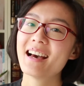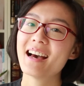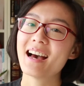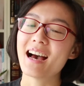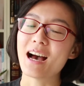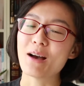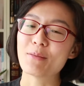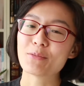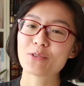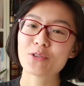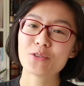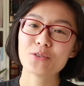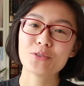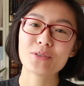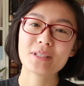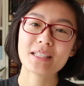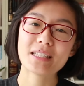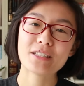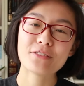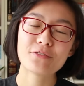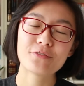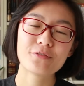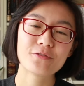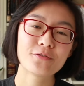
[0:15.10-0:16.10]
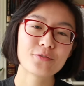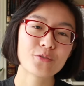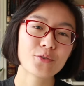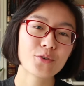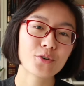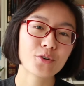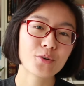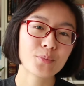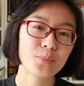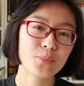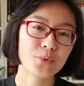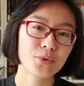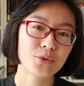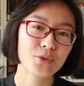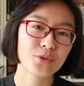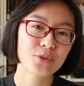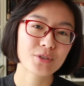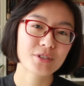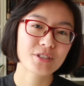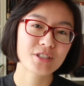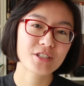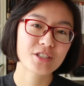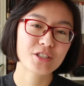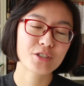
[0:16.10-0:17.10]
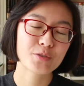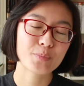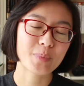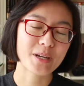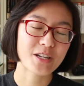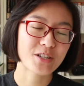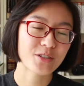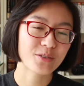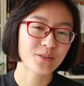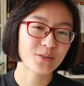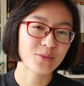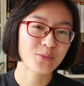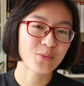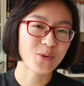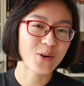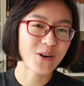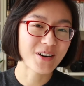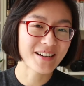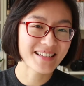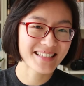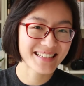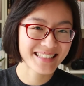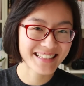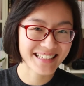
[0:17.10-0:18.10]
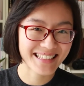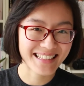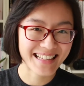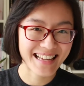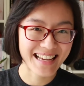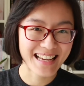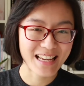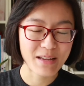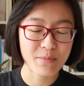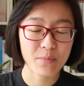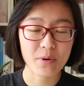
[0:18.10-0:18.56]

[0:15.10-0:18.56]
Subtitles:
I'm going to give 4 books special awards today,